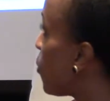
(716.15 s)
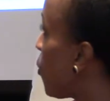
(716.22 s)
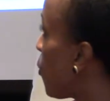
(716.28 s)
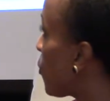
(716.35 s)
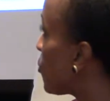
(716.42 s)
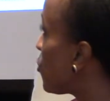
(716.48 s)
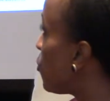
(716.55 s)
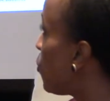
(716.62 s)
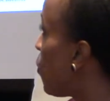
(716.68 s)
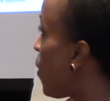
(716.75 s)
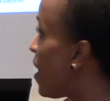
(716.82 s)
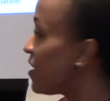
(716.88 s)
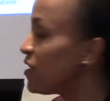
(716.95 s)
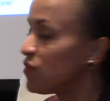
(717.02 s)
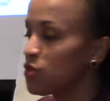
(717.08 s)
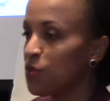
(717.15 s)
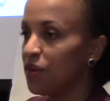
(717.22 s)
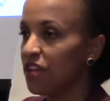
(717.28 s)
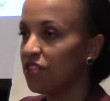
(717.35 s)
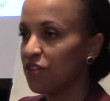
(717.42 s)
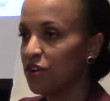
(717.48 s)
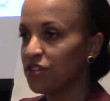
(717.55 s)
quarter 1 of
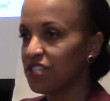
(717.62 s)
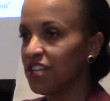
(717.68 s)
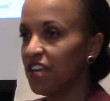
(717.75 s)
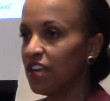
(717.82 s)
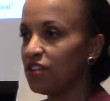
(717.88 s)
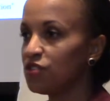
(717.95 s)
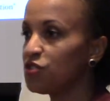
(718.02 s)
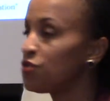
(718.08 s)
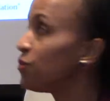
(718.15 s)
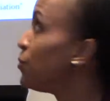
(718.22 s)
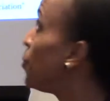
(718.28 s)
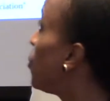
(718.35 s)
2013 to